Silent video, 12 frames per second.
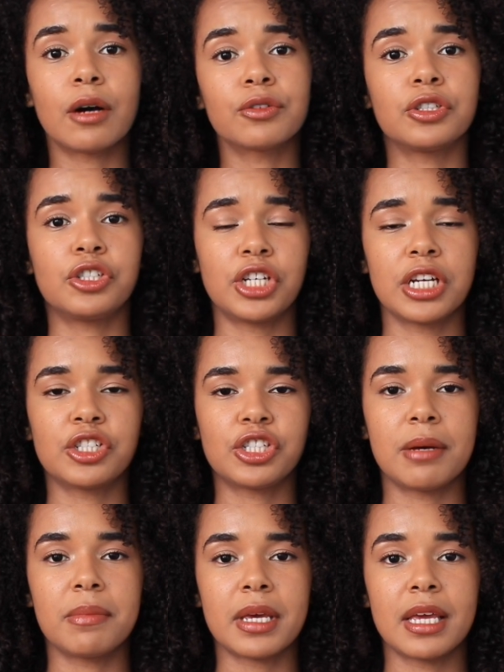to change
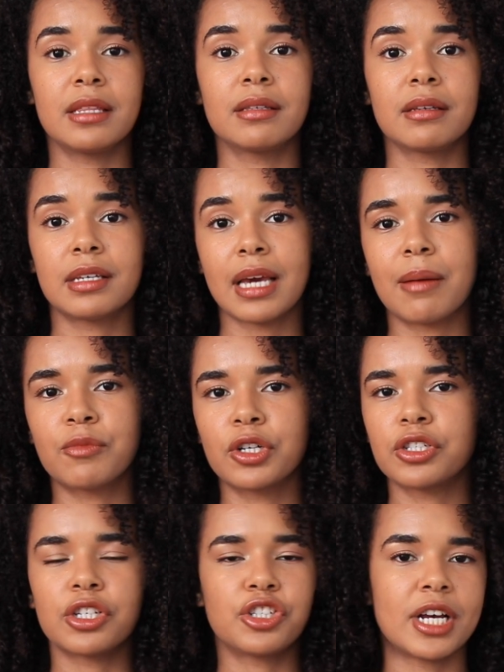them in cameras
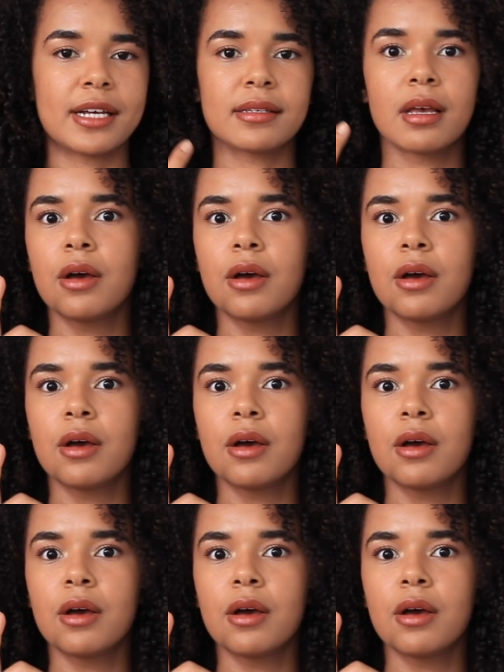such as